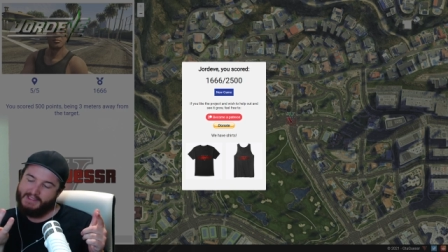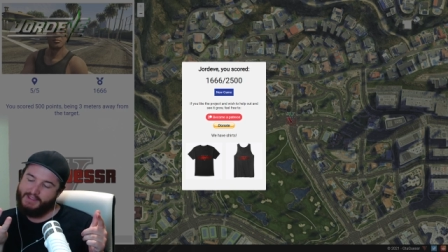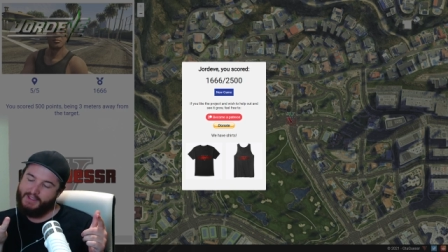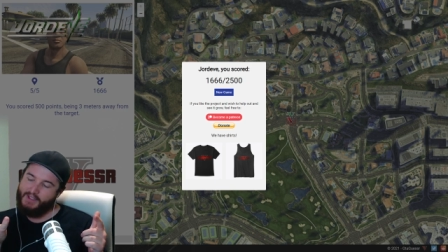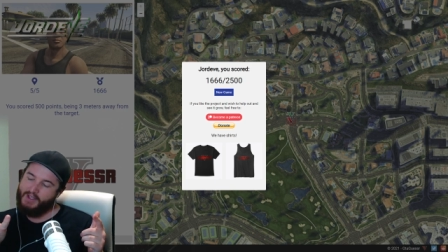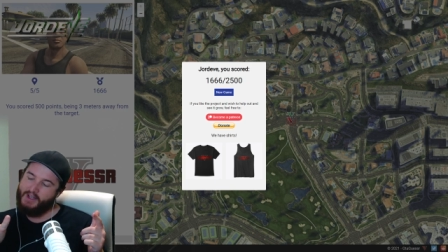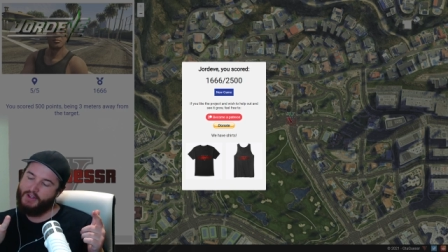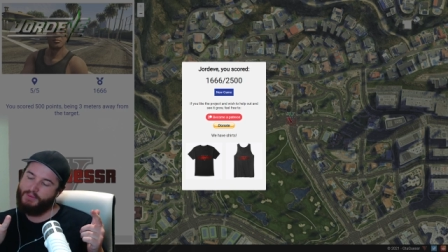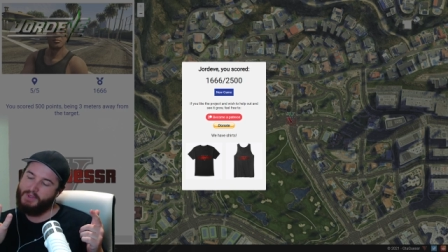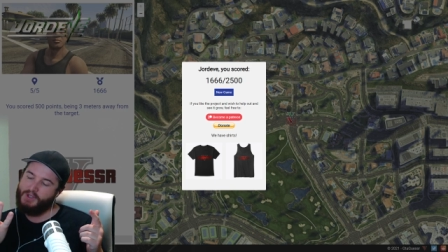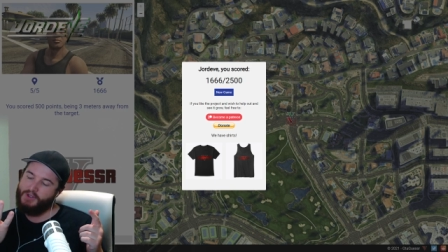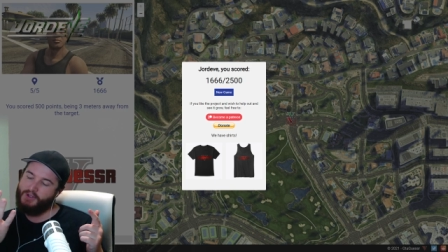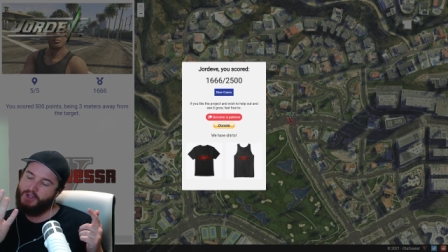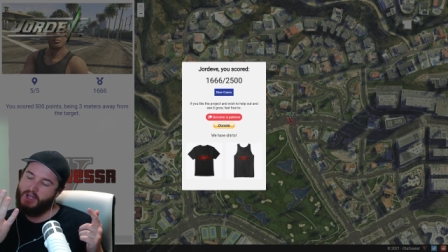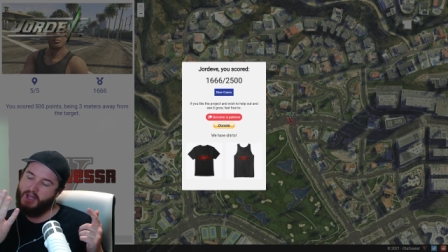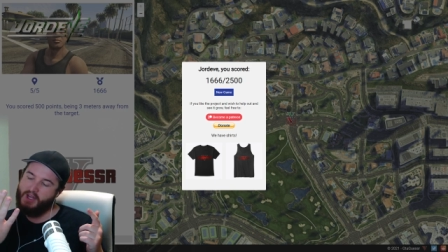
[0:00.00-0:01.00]
you guys be
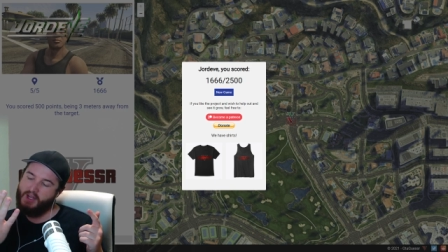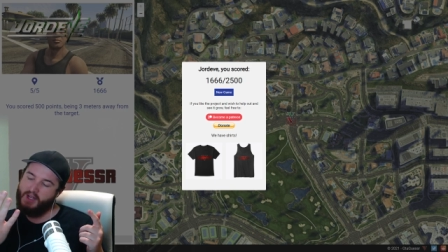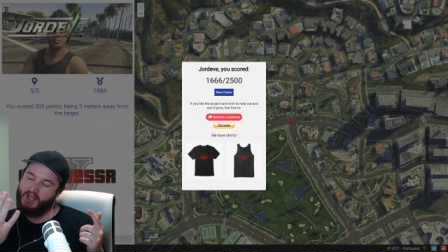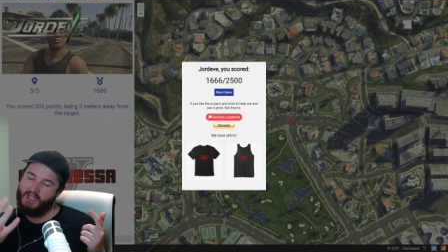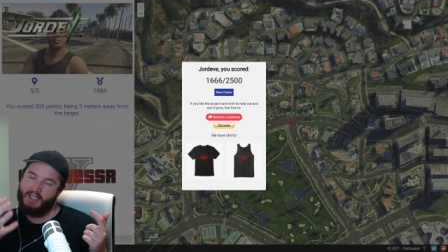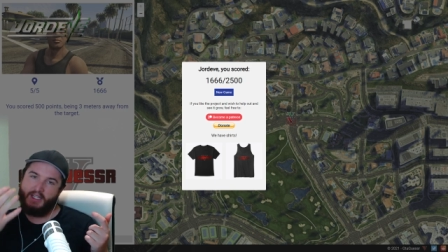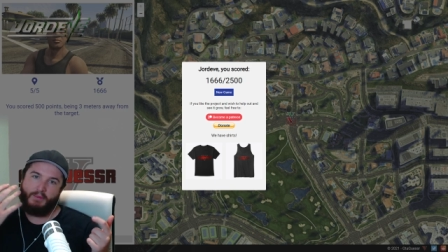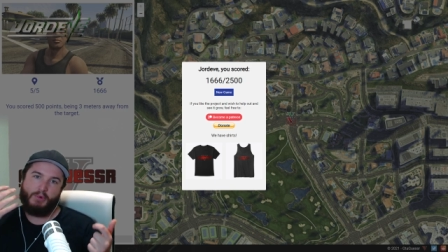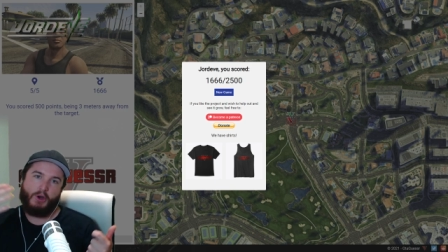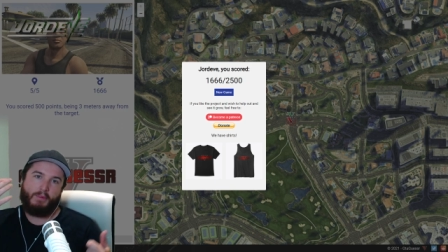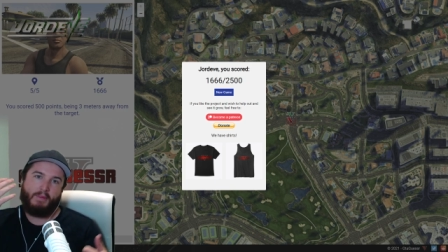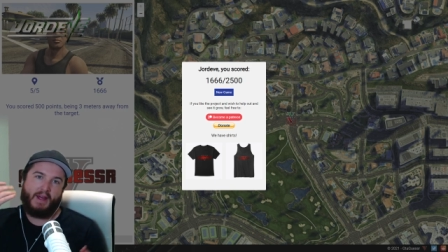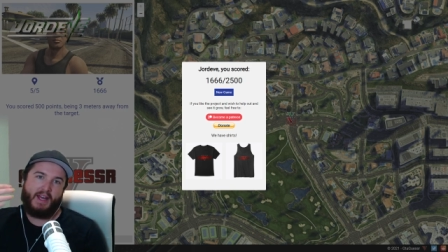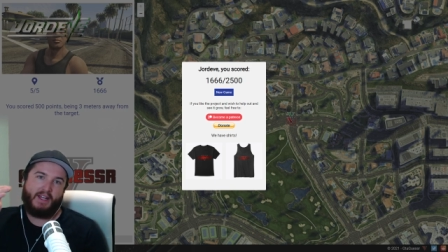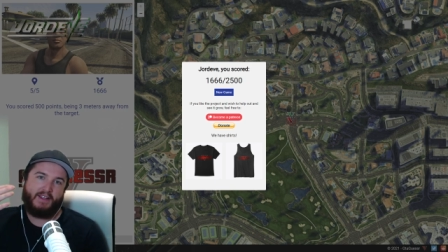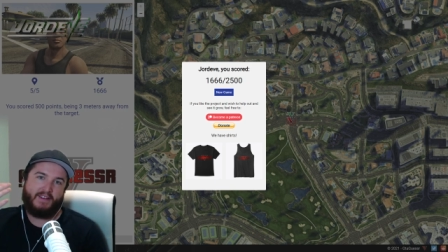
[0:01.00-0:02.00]
good. I nearly broke my
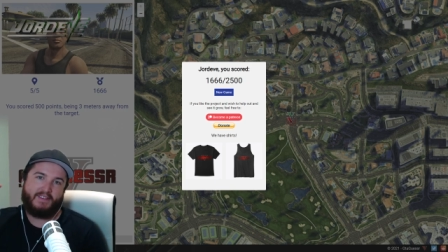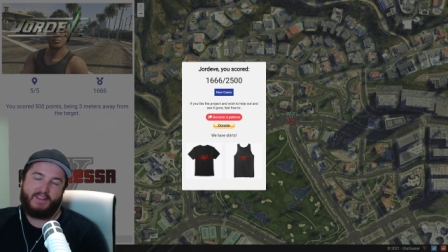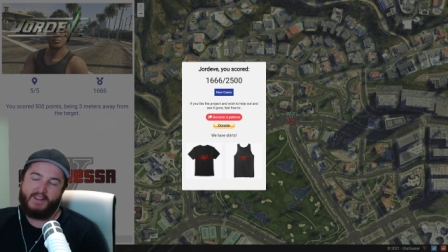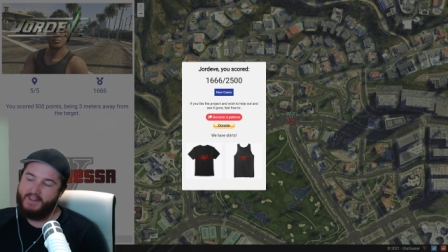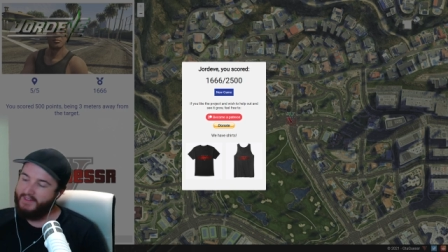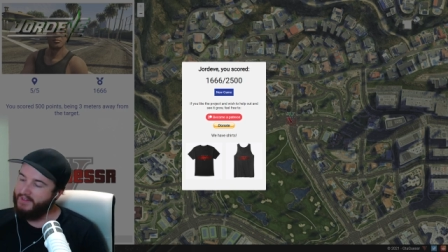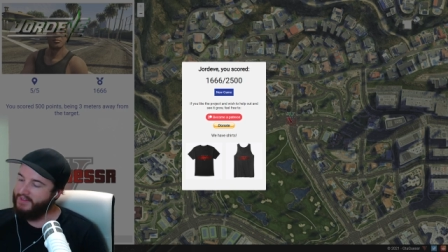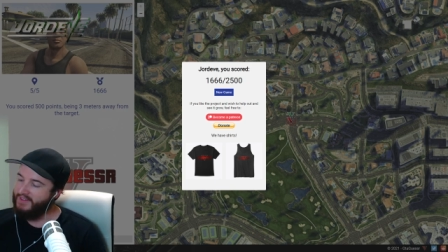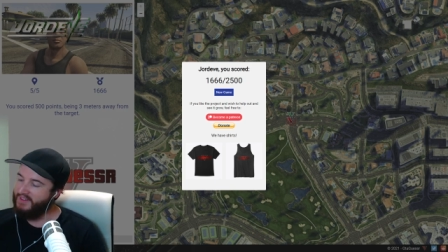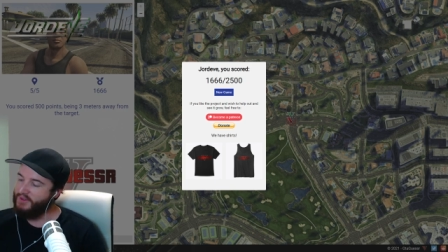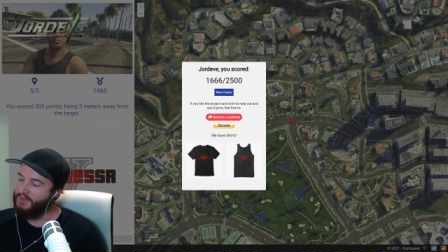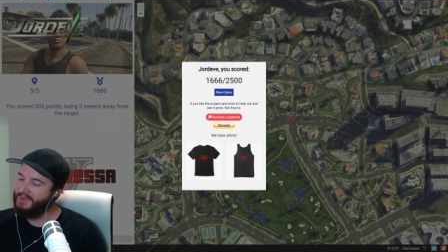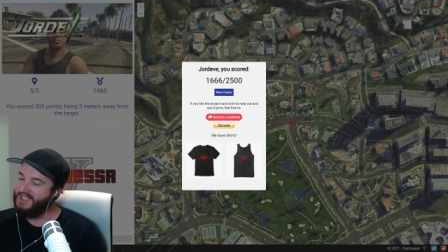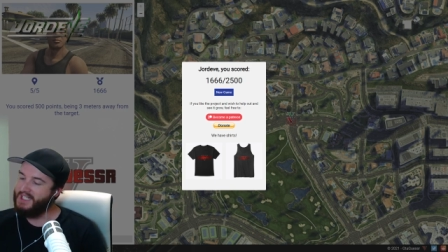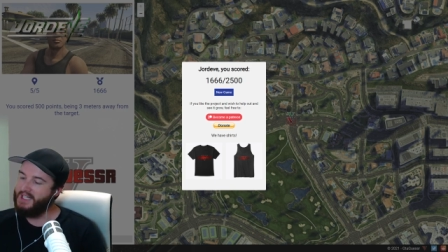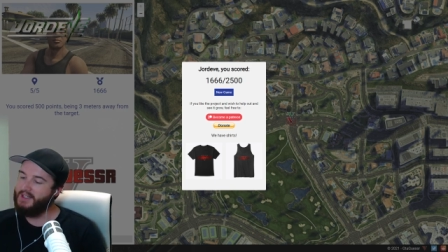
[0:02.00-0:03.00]
hand yesterday, so it's a little
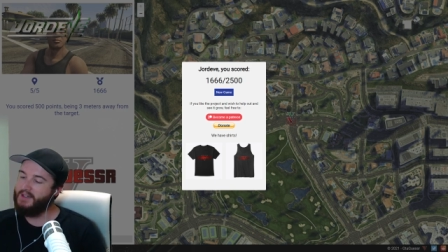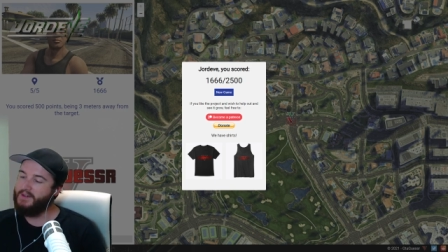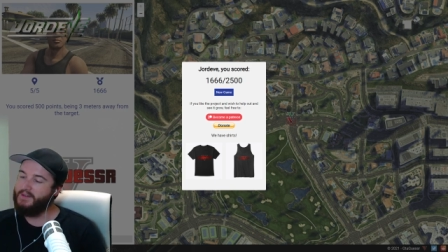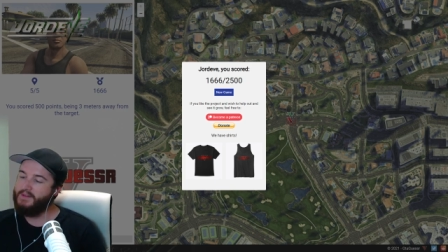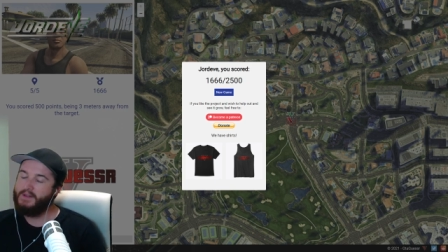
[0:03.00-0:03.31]
bit tender.